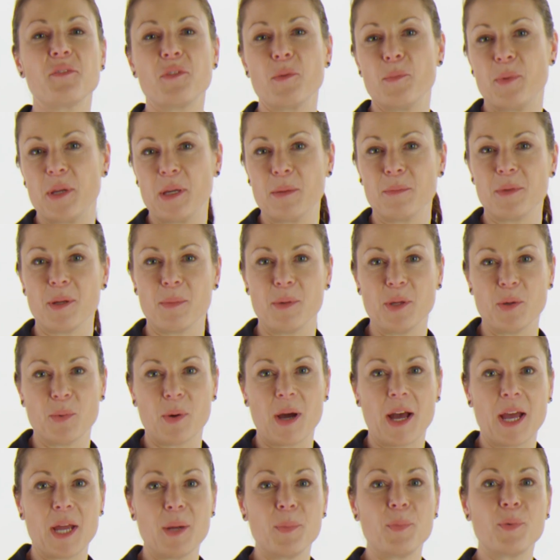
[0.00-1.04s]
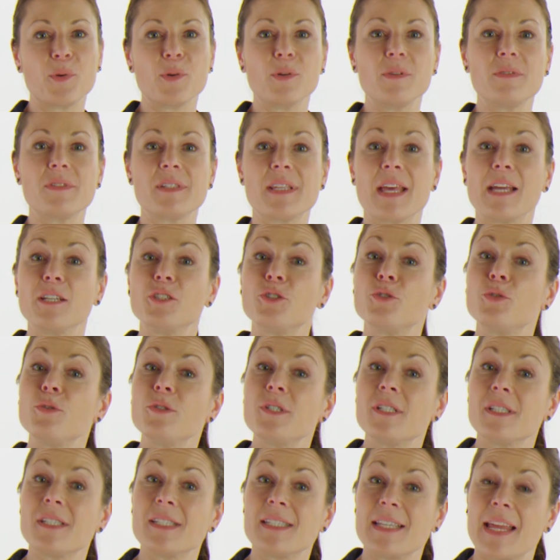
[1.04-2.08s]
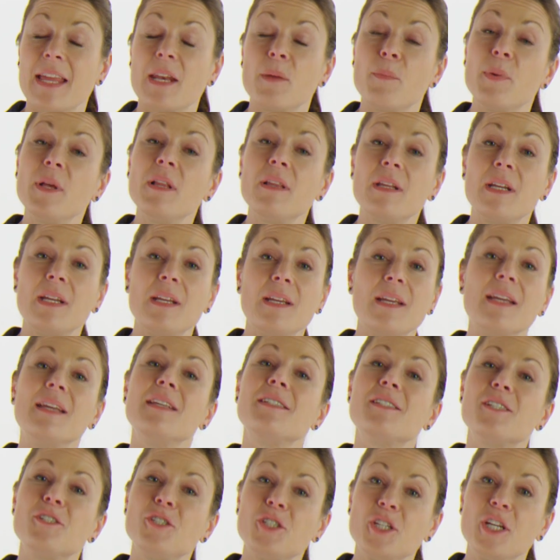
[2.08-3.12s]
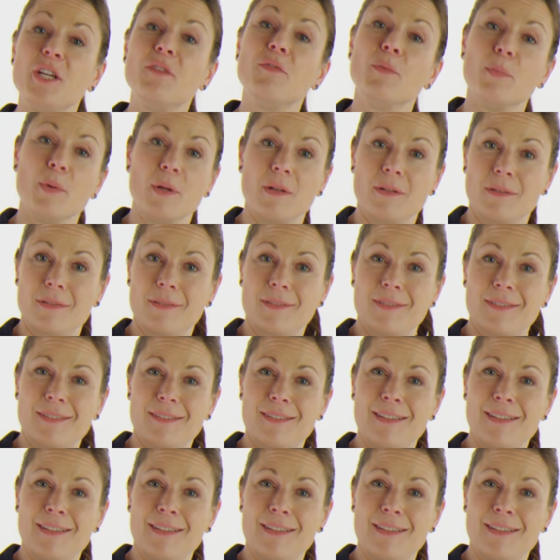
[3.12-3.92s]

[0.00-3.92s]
of the B M W i proves that true sustainability is achievable.